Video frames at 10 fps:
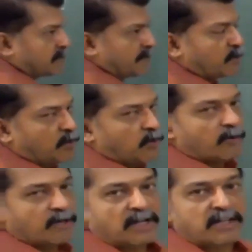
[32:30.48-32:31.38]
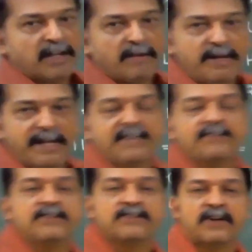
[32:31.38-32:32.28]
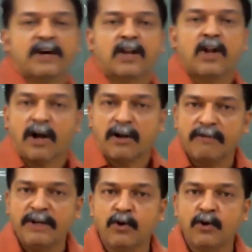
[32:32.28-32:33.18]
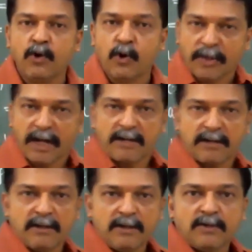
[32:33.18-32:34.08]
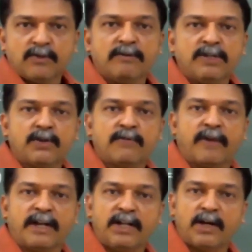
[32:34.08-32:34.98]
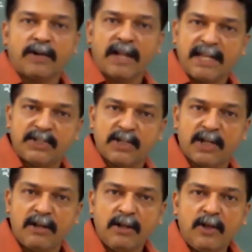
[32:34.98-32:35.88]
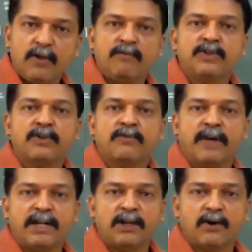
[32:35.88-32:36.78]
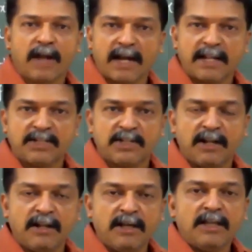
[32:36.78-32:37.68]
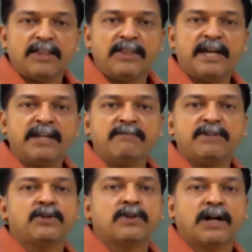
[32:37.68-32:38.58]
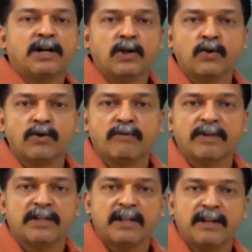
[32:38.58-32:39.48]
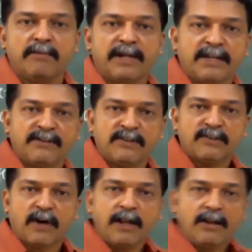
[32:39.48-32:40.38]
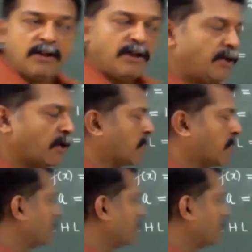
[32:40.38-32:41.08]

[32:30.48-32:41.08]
we don't know whether the limit exists or not. We don't know that. So we should find out LHL. We should find out RHL. Then we should conclude whether the limit exists or not.